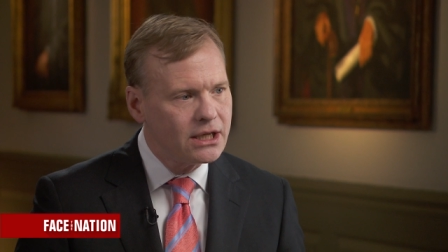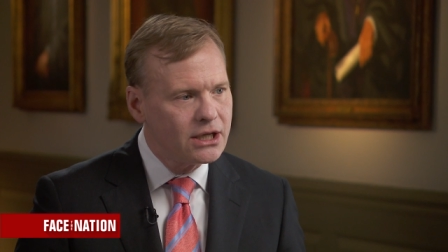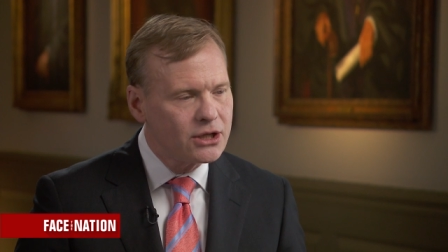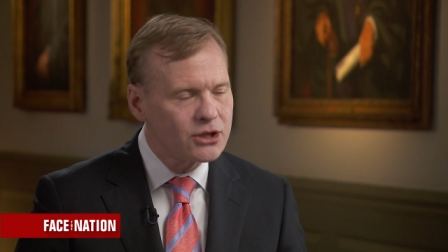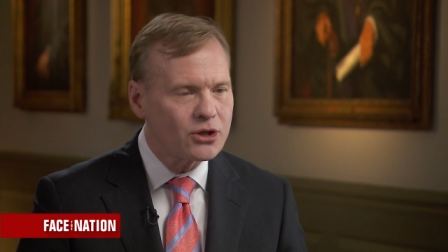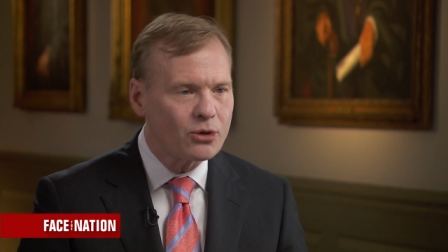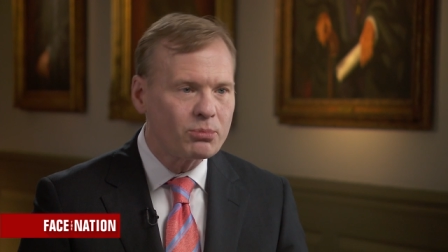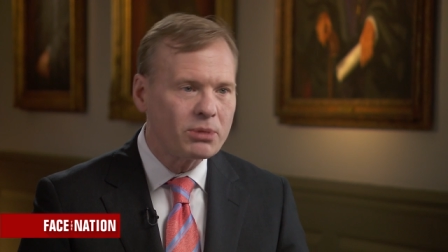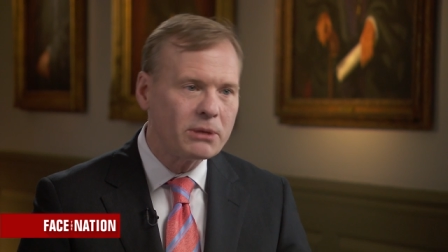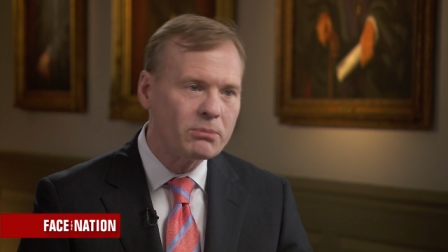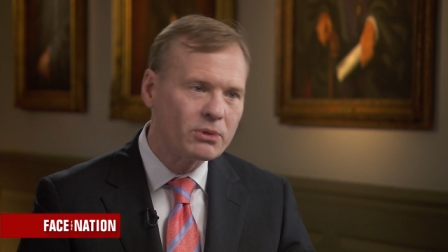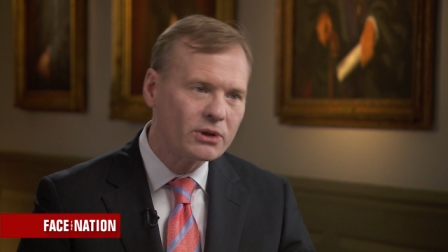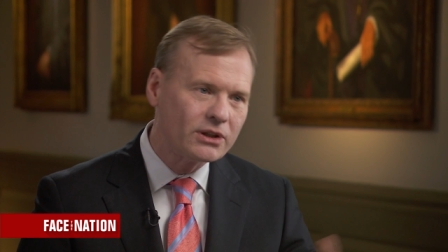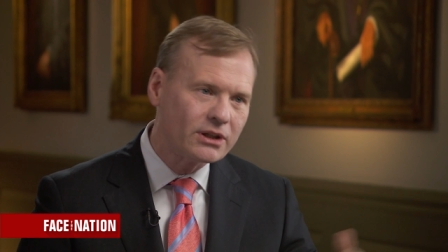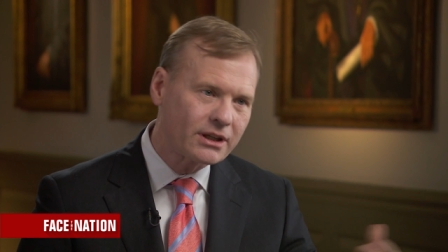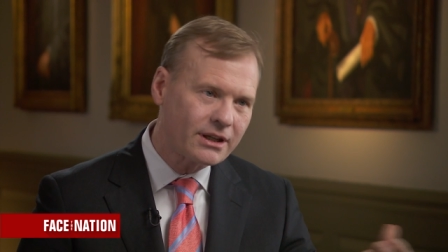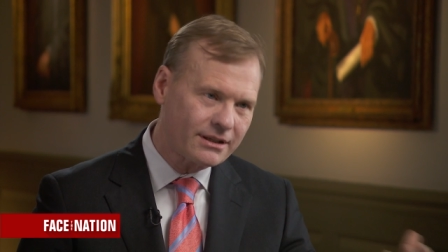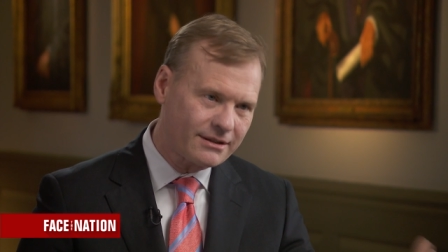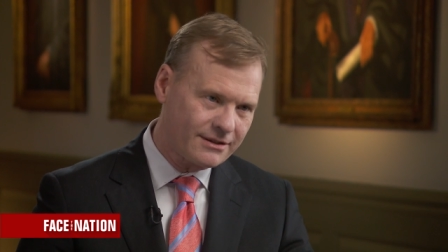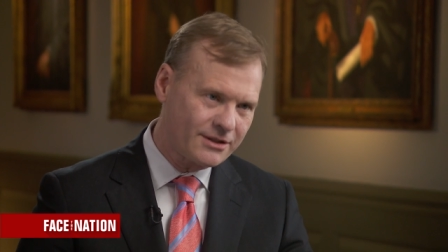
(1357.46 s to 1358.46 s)
So people
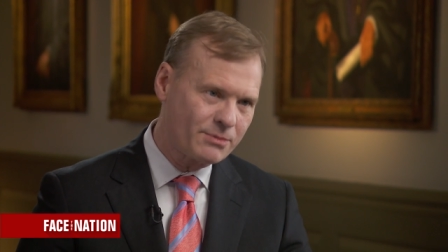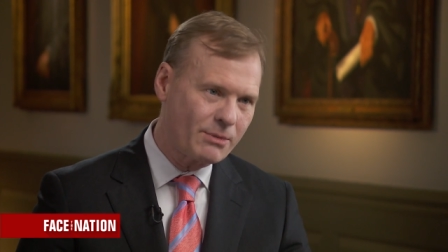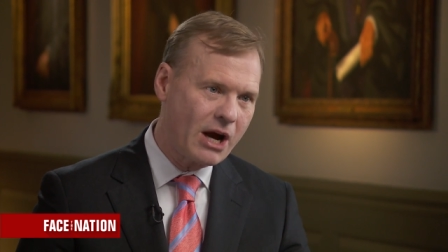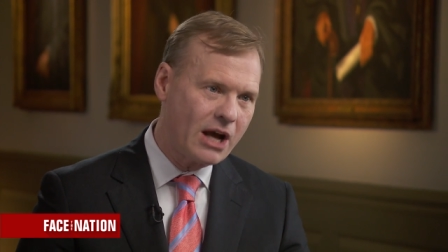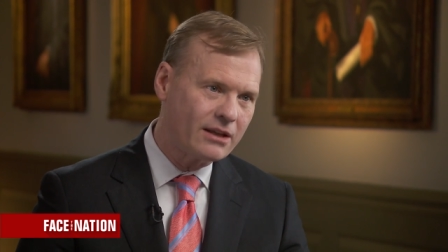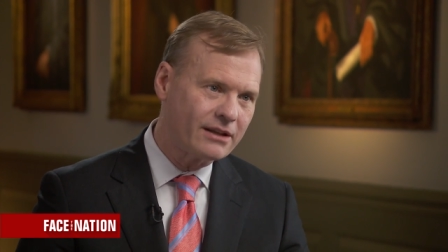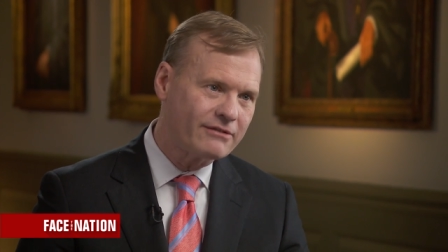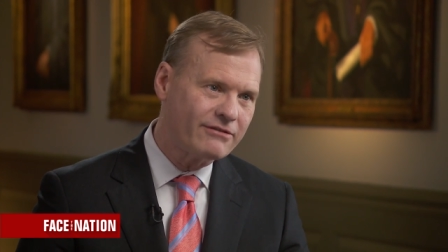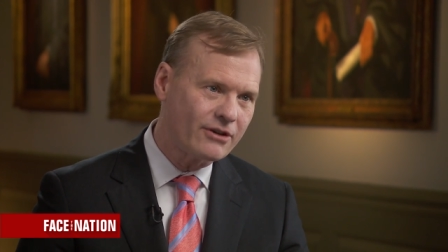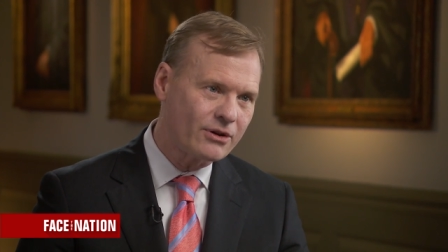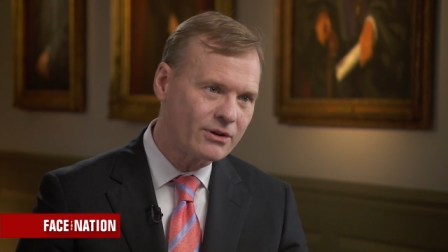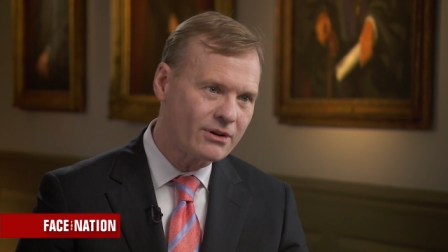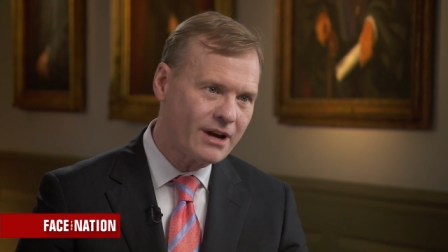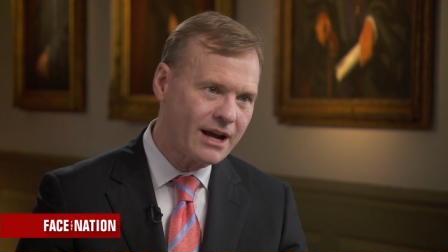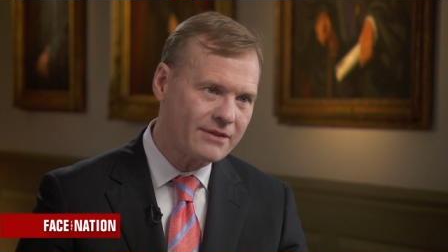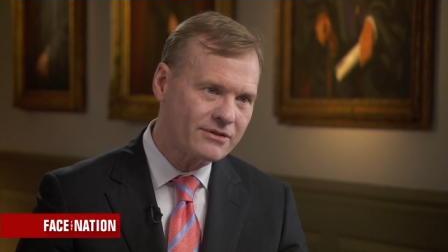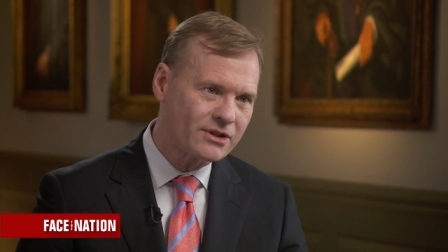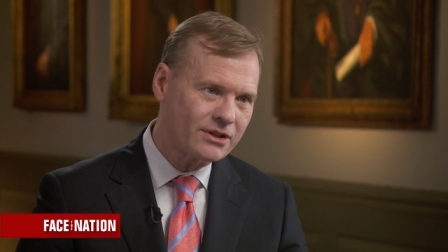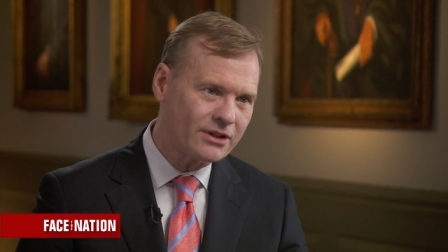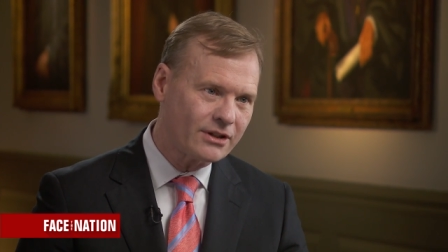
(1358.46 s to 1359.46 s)
look at smiling
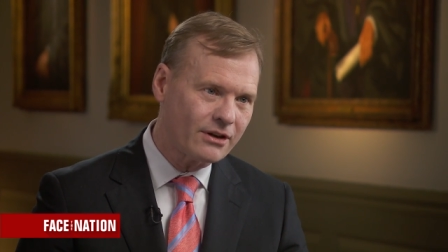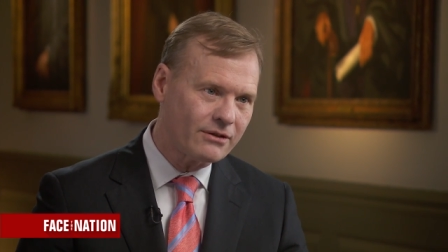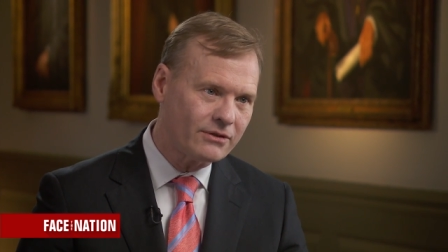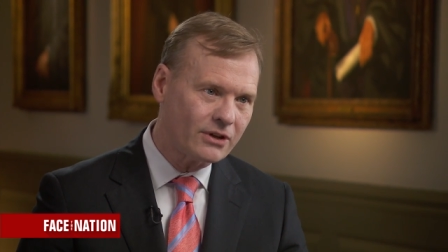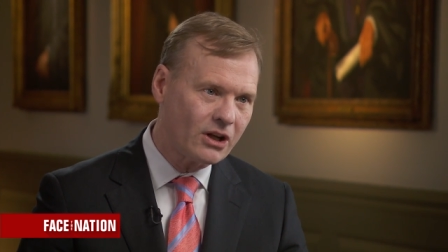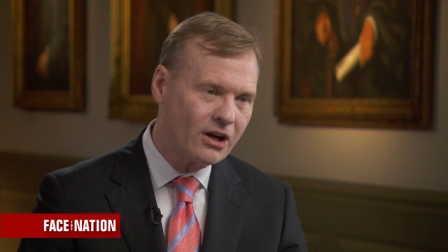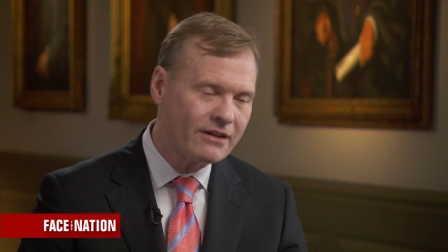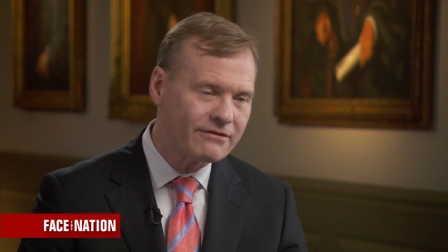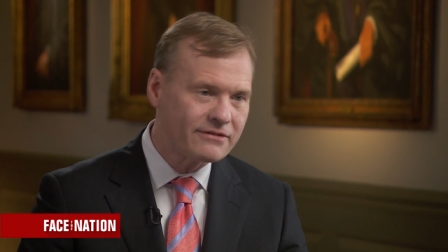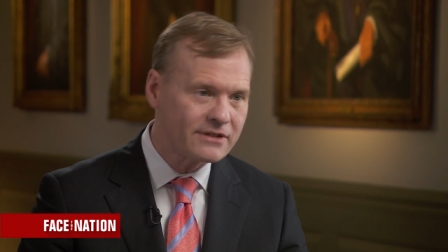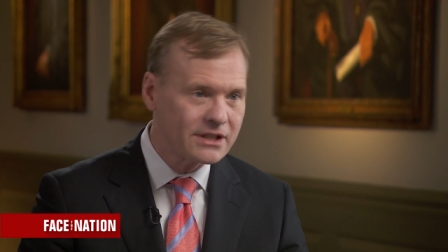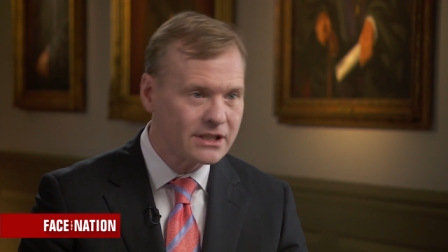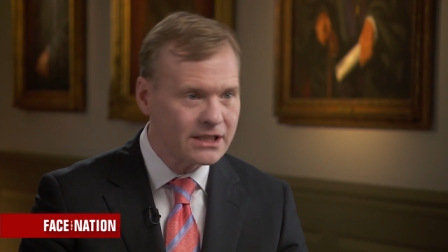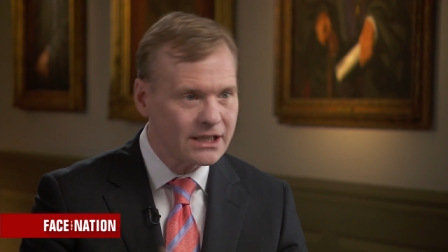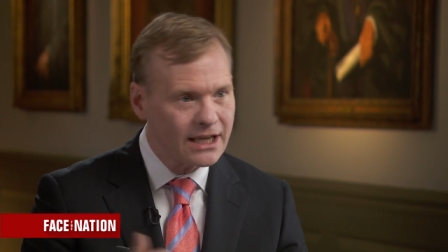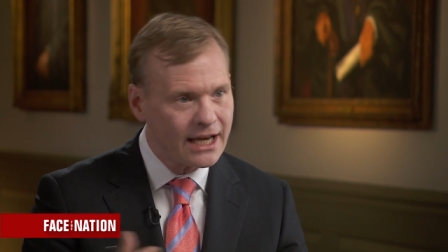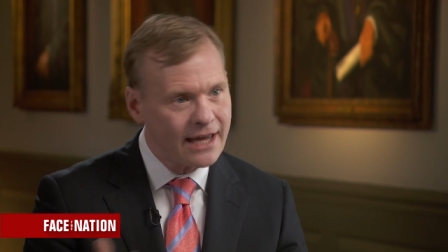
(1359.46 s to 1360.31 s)
photographs in the Oval Office,